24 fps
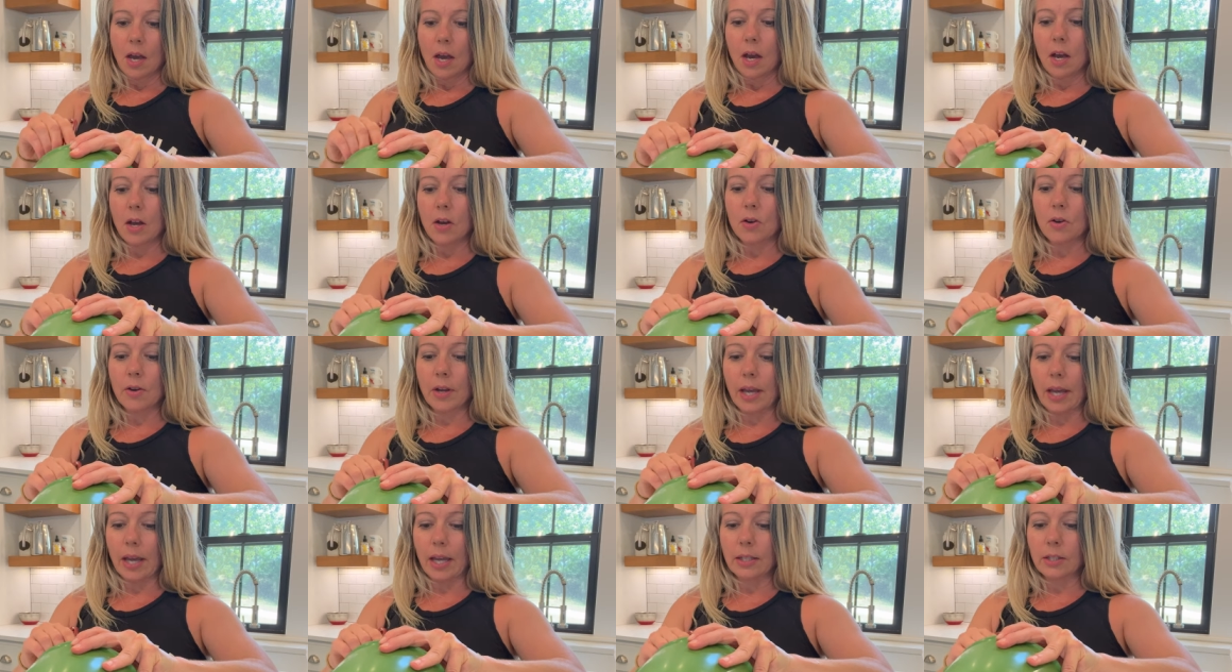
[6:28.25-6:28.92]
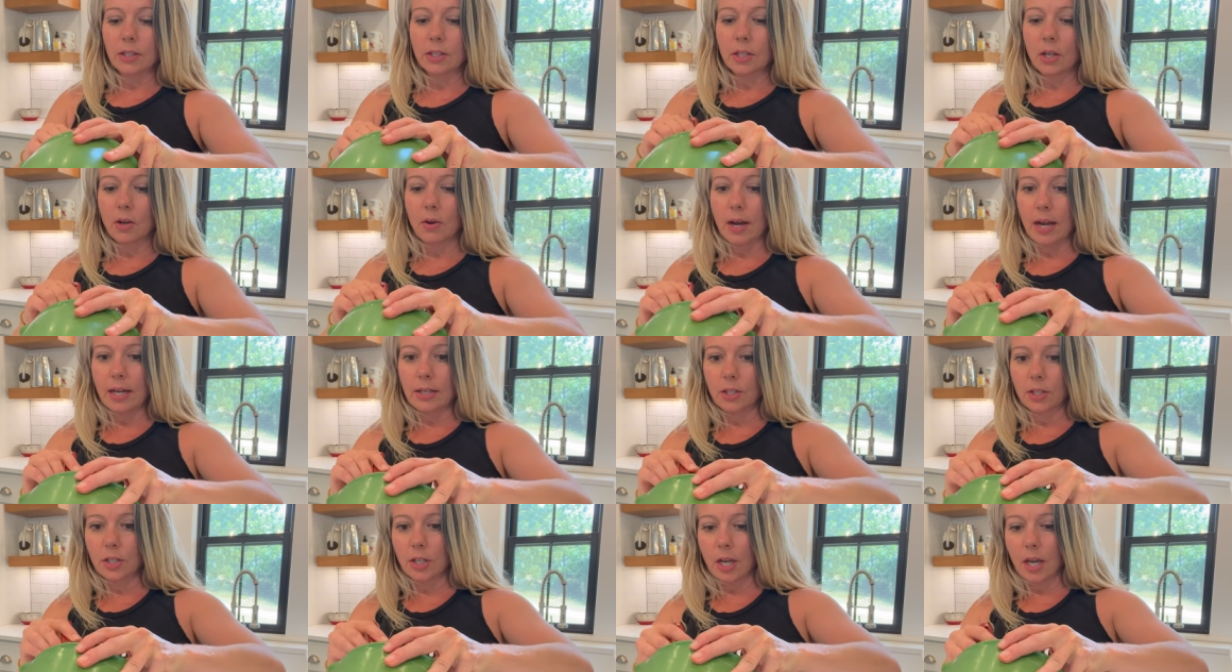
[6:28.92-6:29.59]
Oh, okay, so I
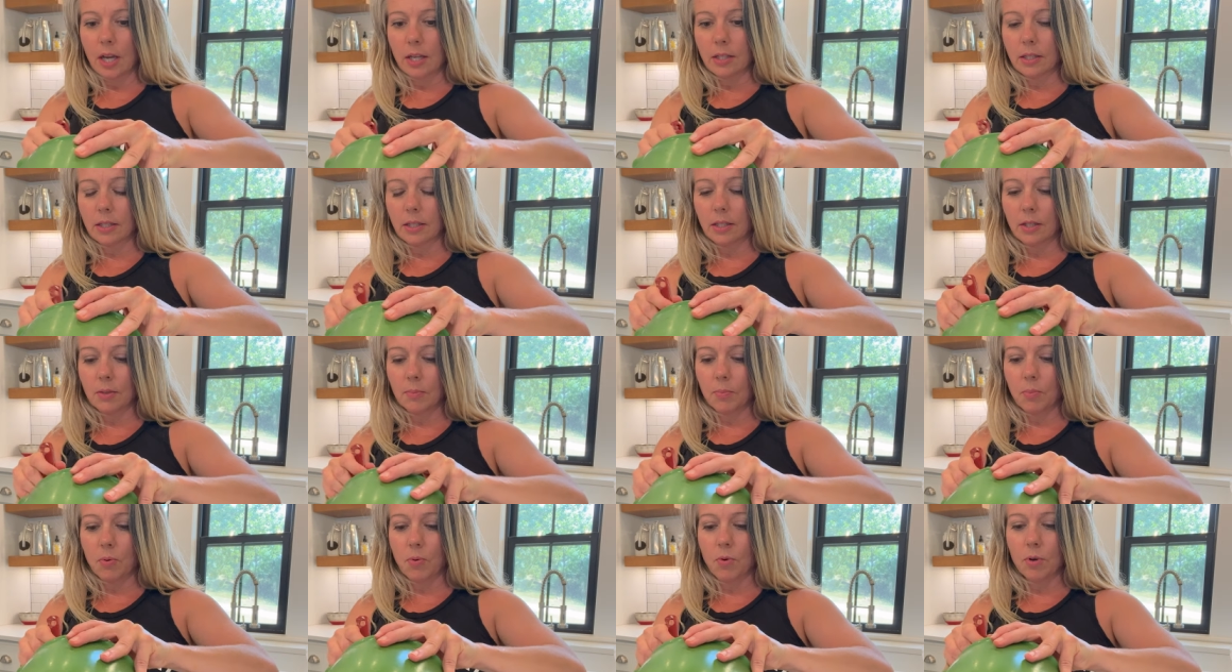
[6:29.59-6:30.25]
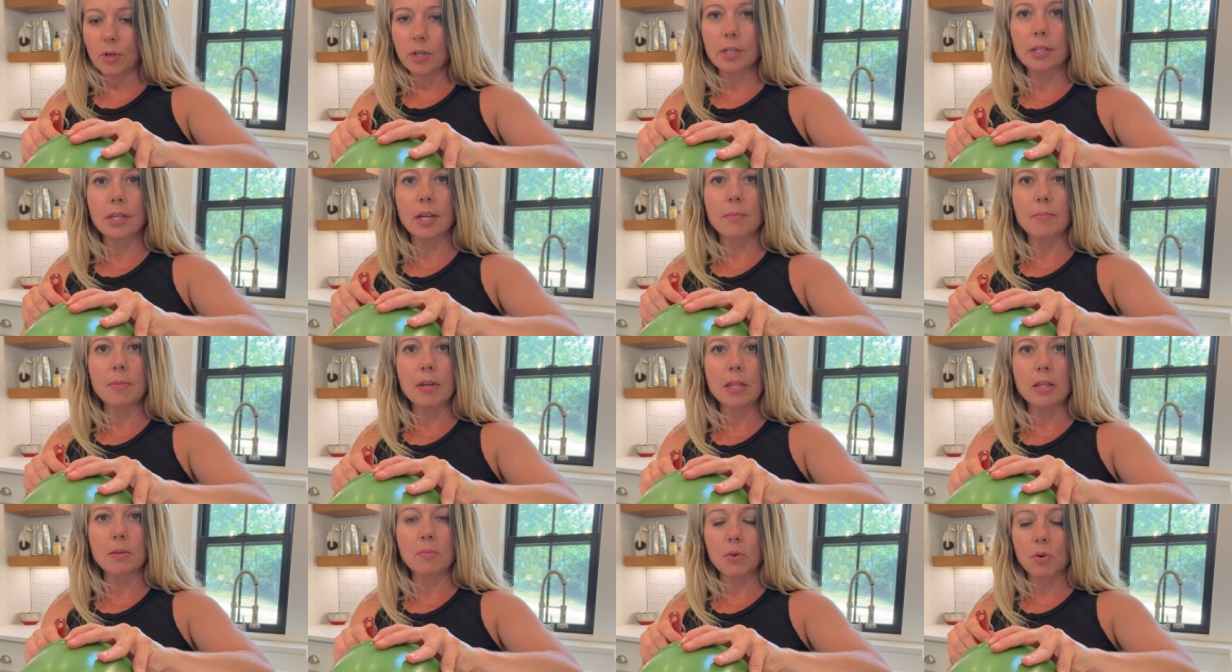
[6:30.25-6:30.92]
just poured some
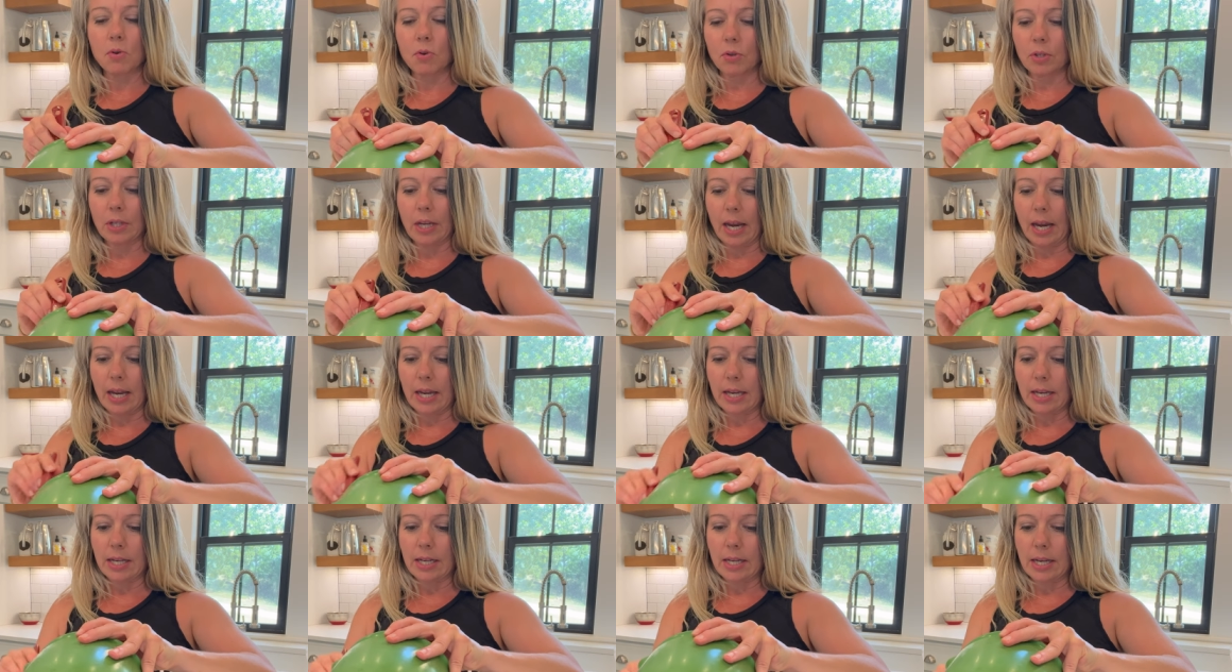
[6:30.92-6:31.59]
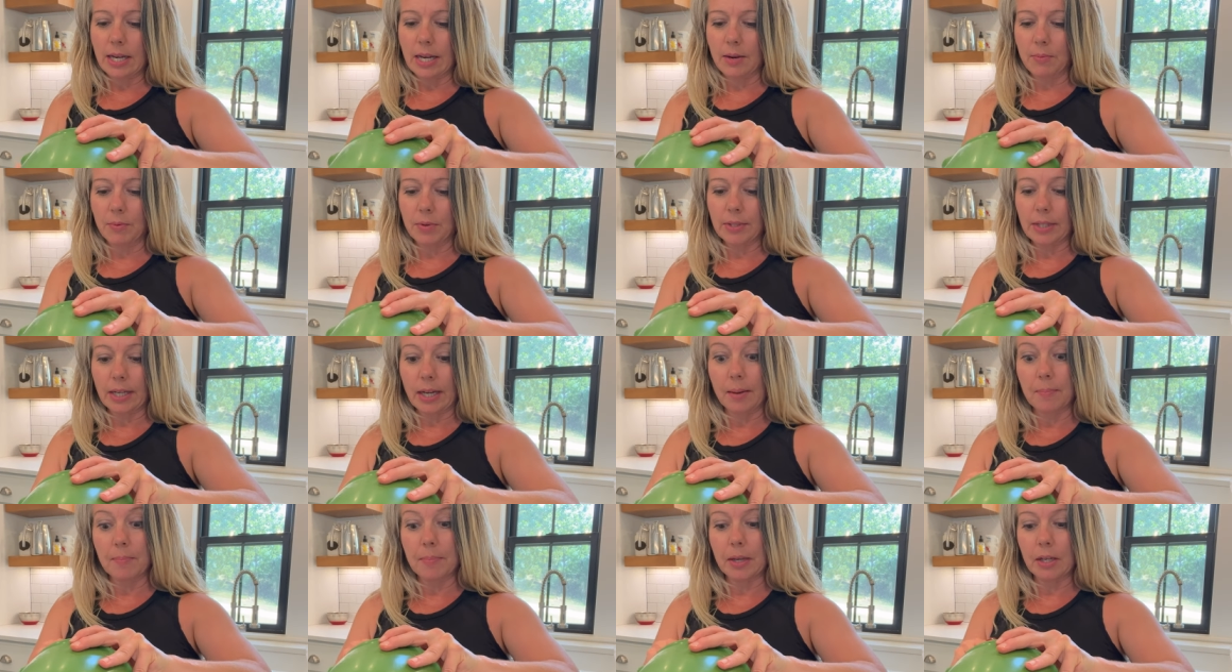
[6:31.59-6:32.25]
in the mold and it was
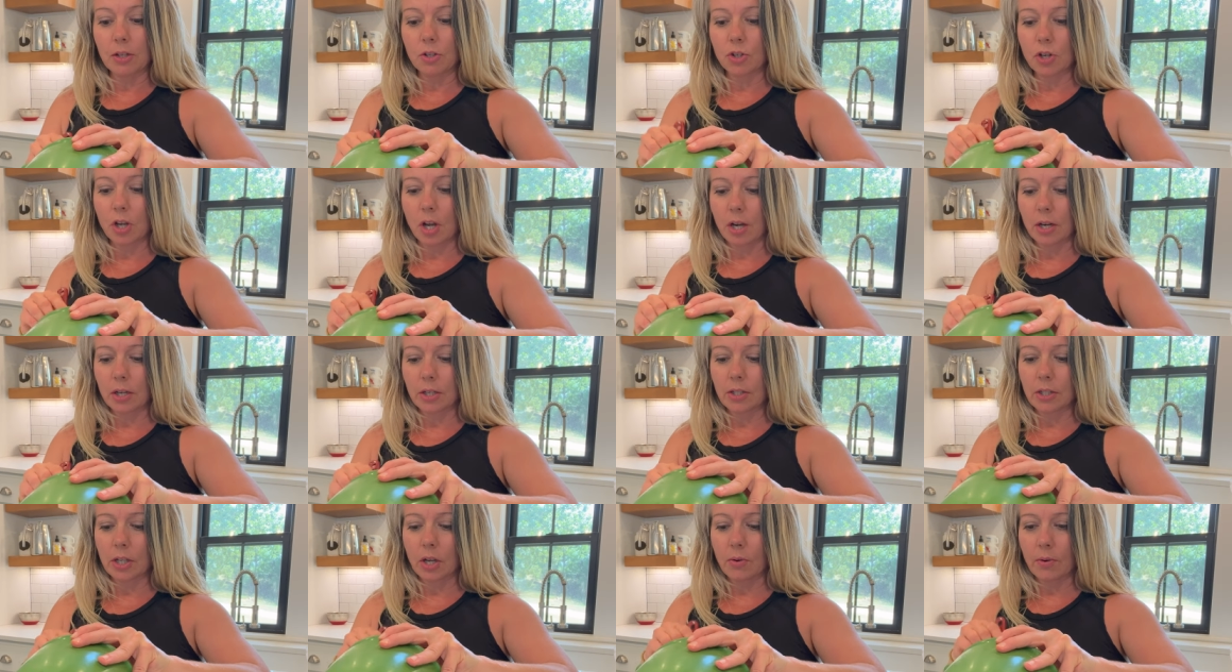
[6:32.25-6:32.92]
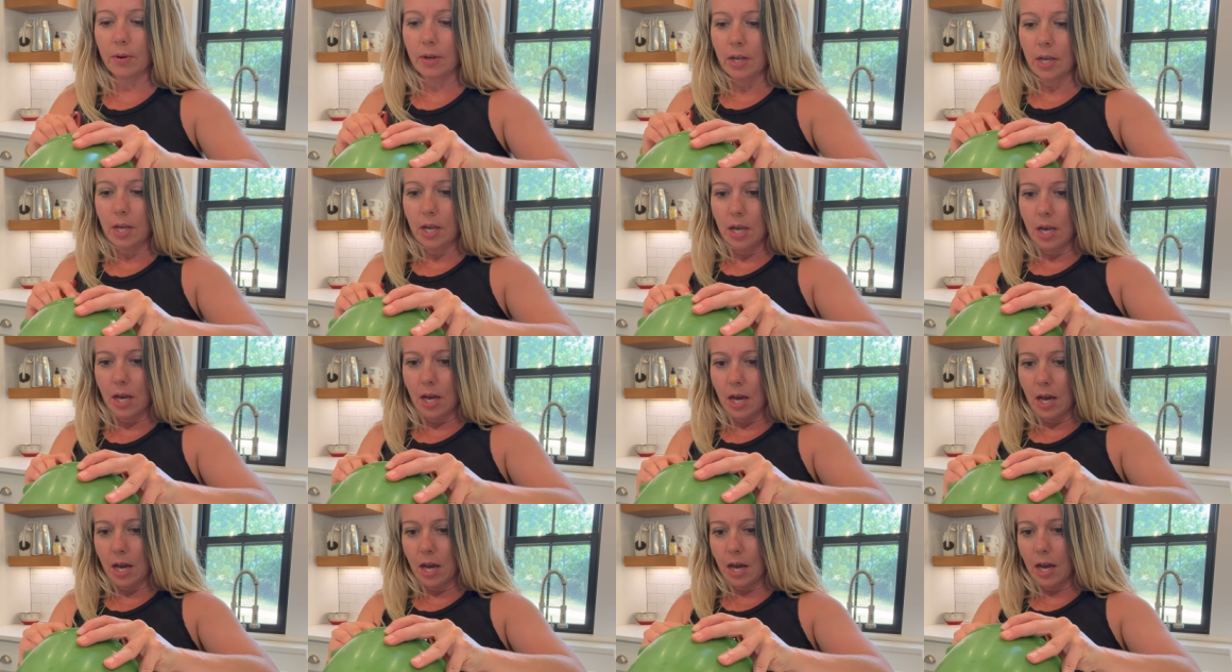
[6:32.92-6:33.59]
like a big chunk, so
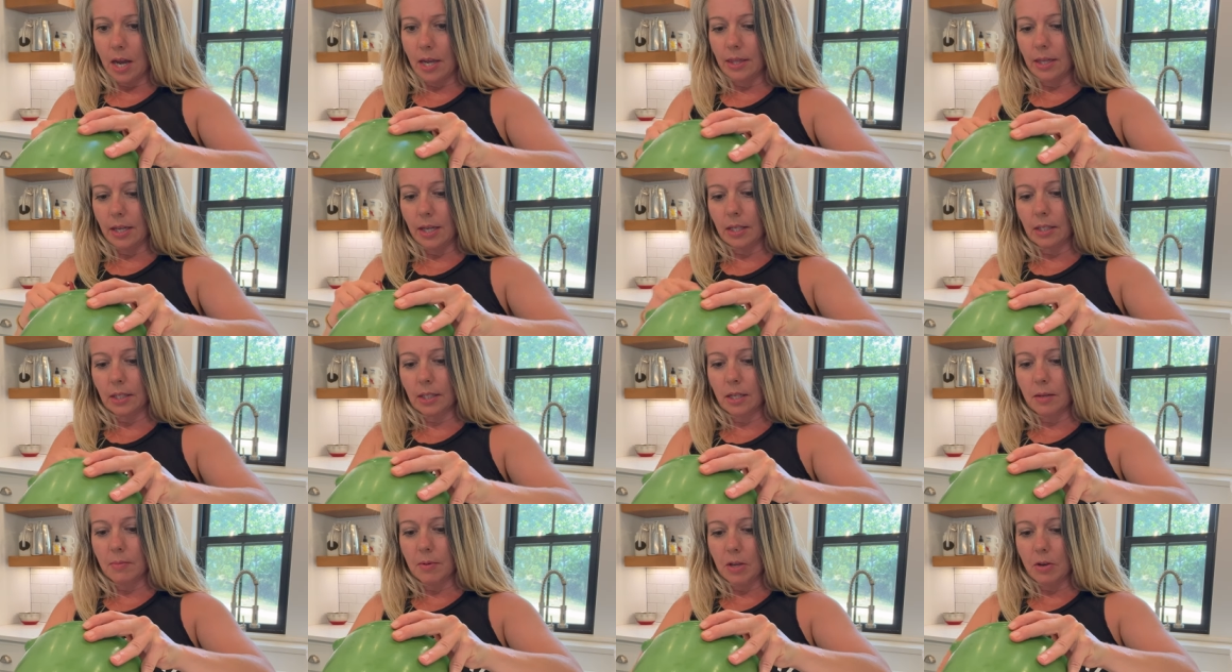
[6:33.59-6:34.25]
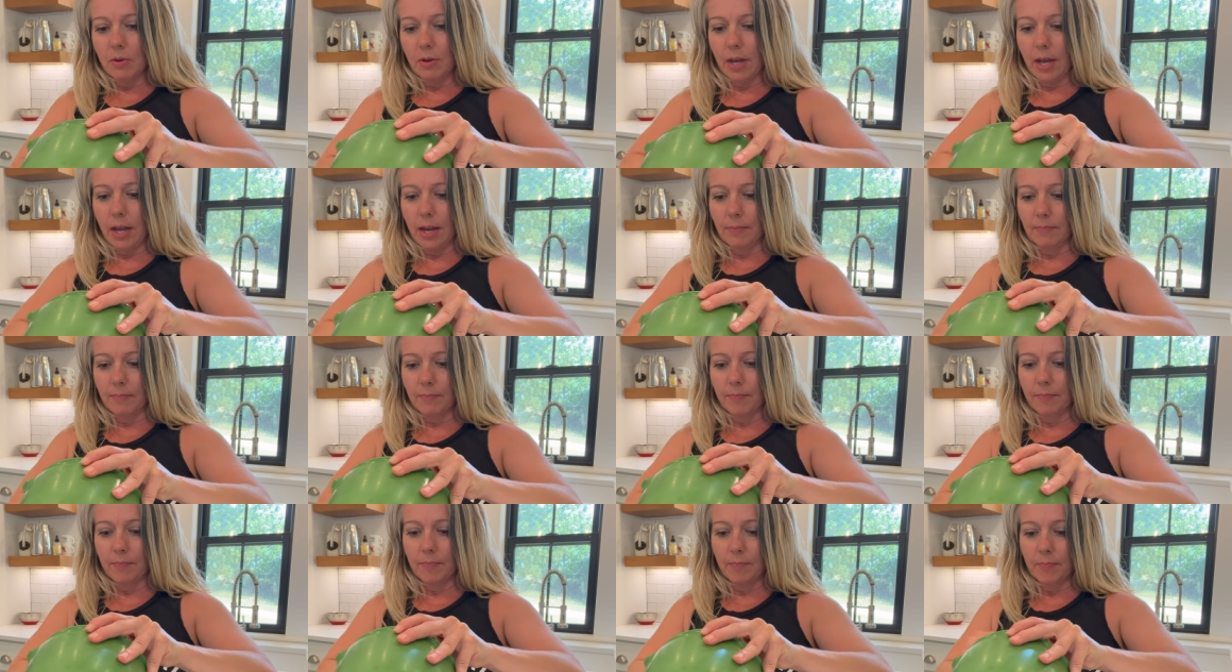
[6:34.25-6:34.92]
I think it's gonna be okay.
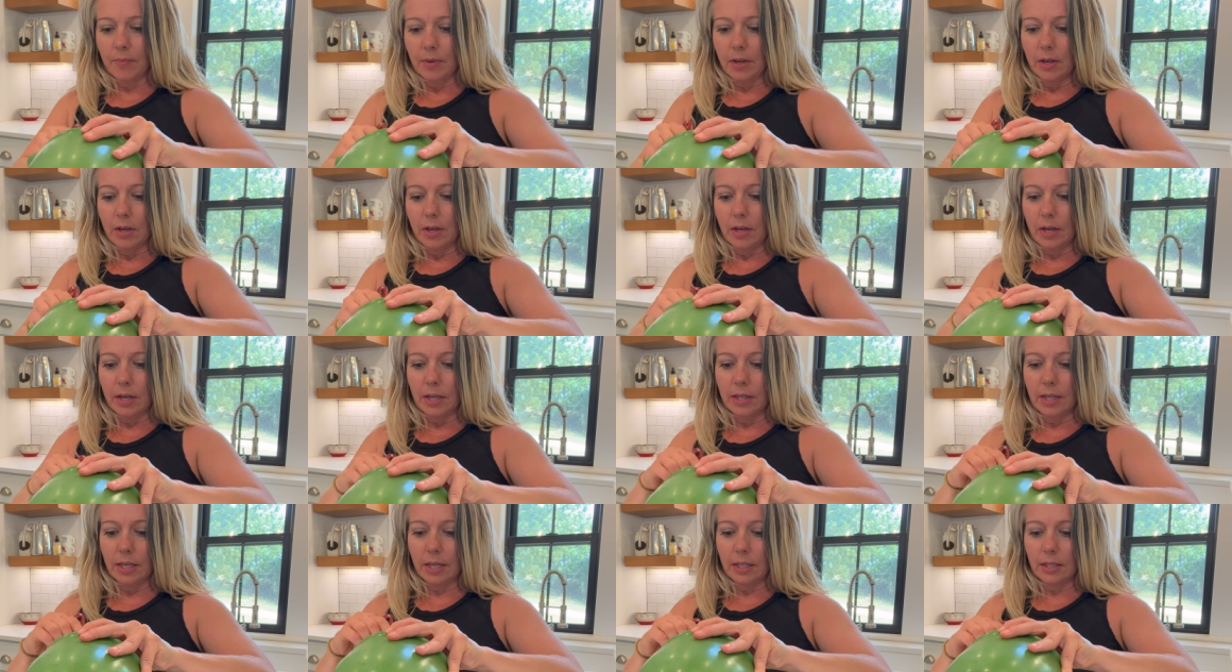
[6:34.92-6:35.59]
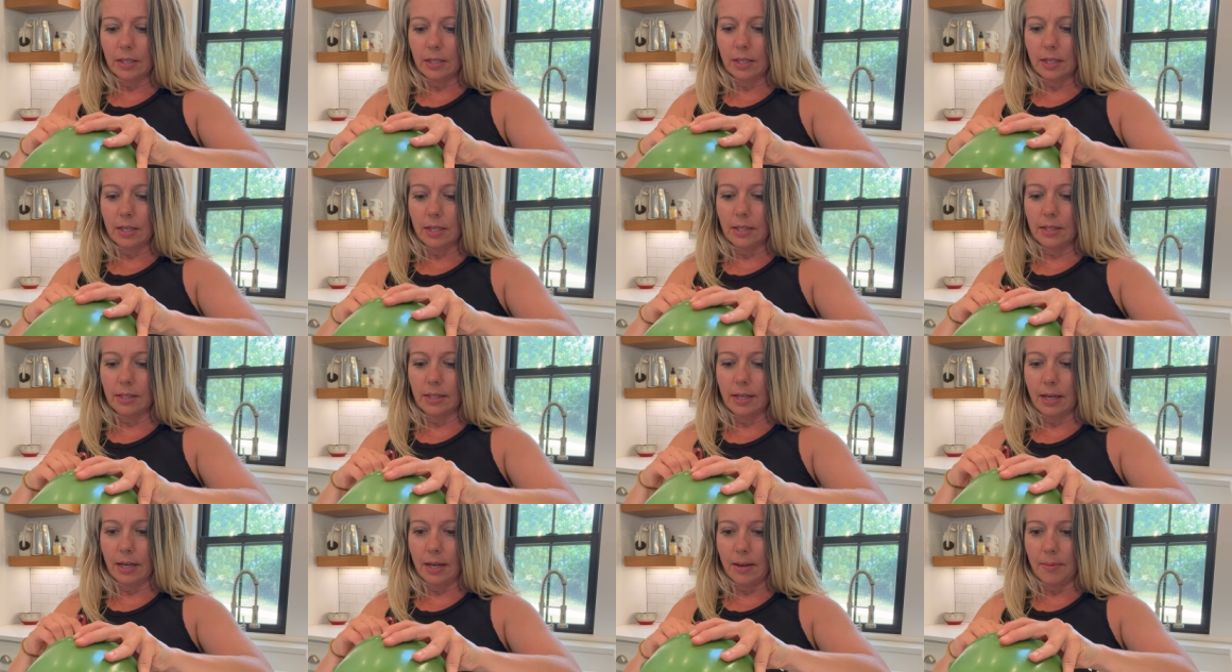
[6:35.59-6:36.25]
I think it's gonna
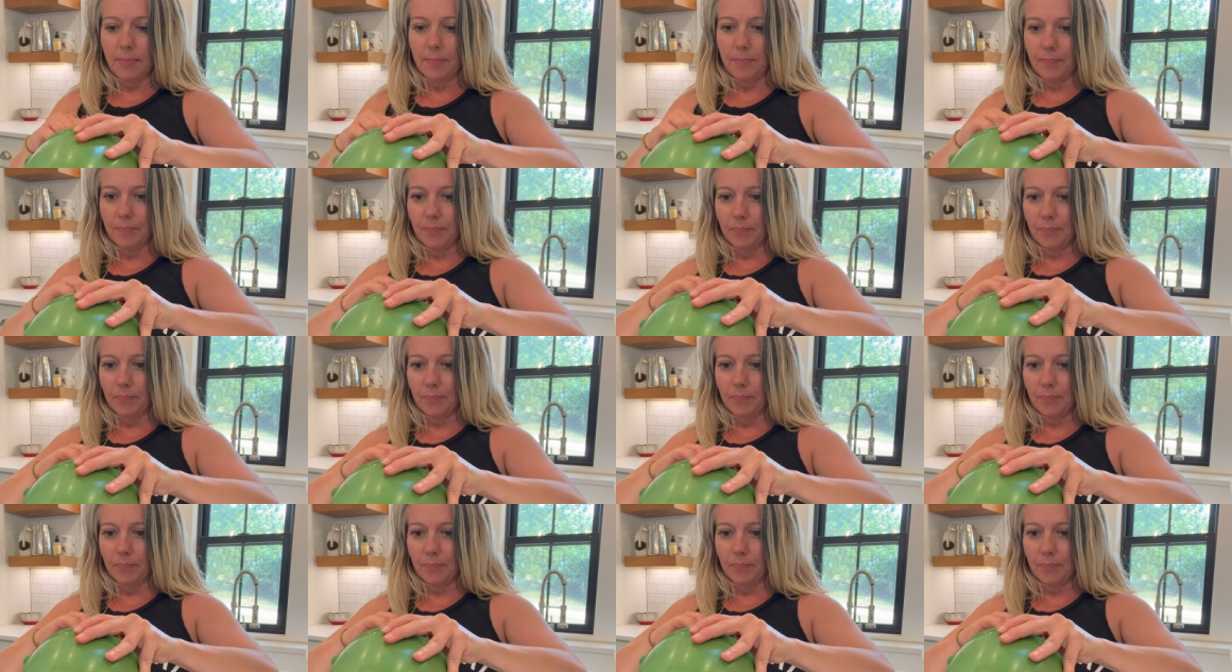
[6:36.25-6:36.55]
set up.